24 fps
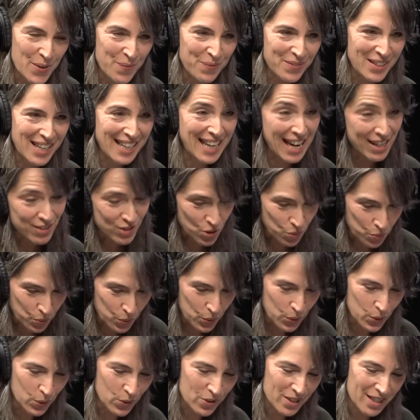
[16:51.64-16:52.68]
Against the
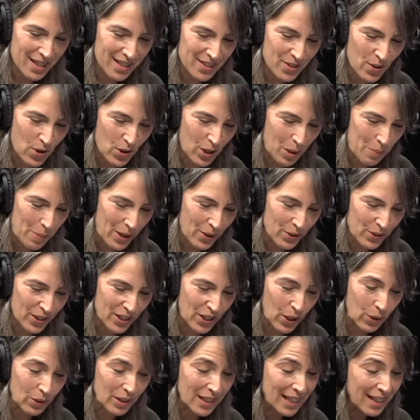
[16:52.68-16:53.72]
Rules, and it's all about
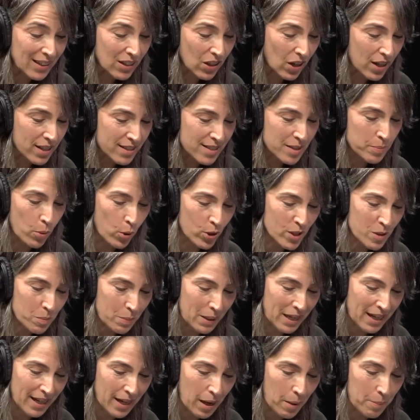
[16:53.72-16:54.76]
legalized sports
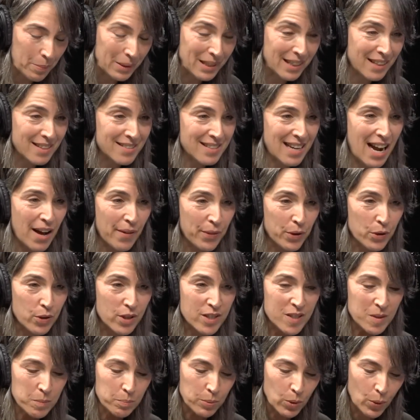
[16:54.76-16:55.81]
betting companies and how they're
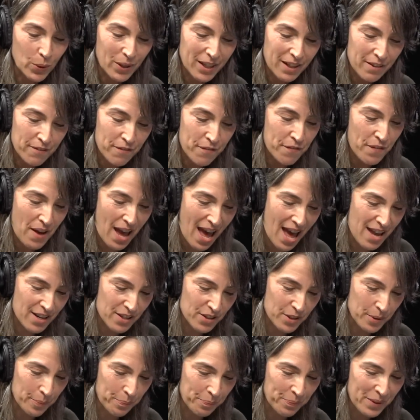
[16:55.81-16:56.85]
exploiting
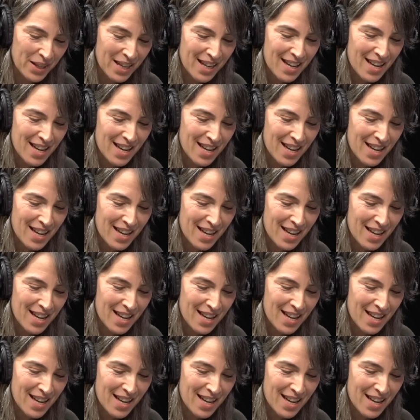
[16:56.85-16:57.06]
fandom.